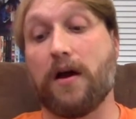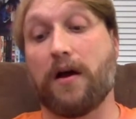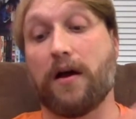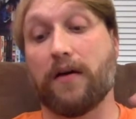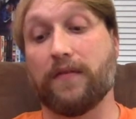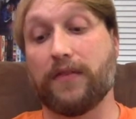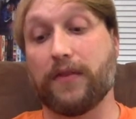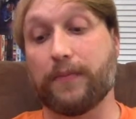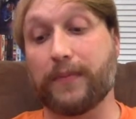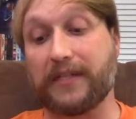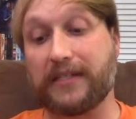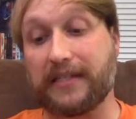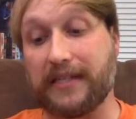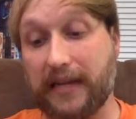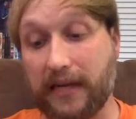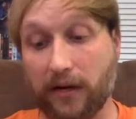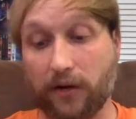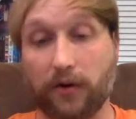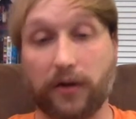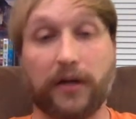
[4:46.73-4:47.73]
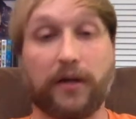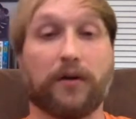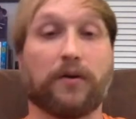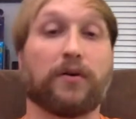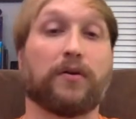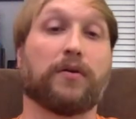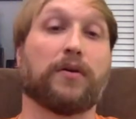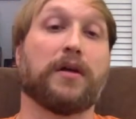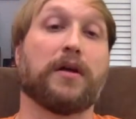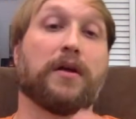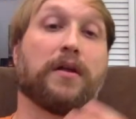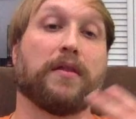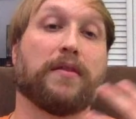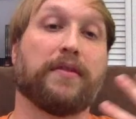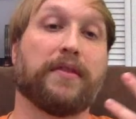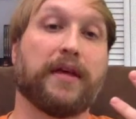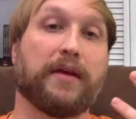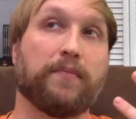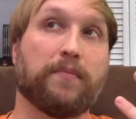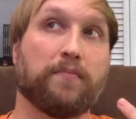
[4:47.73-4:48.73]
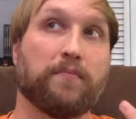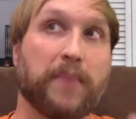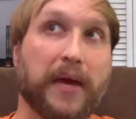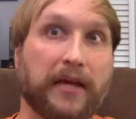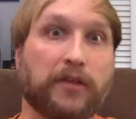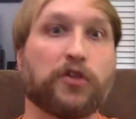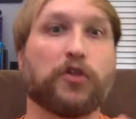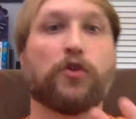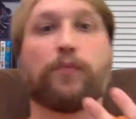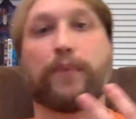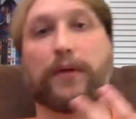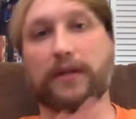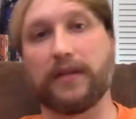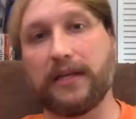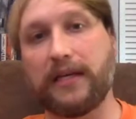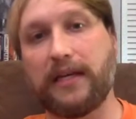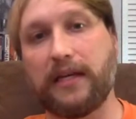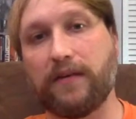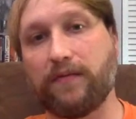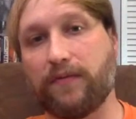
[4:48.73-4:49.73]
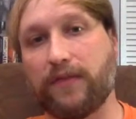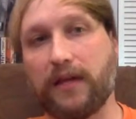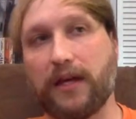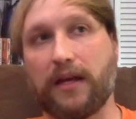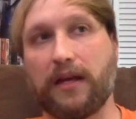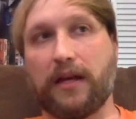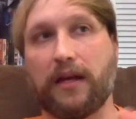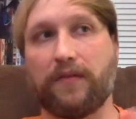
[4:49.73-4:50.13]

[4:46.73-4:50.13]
of the material that makes you believe that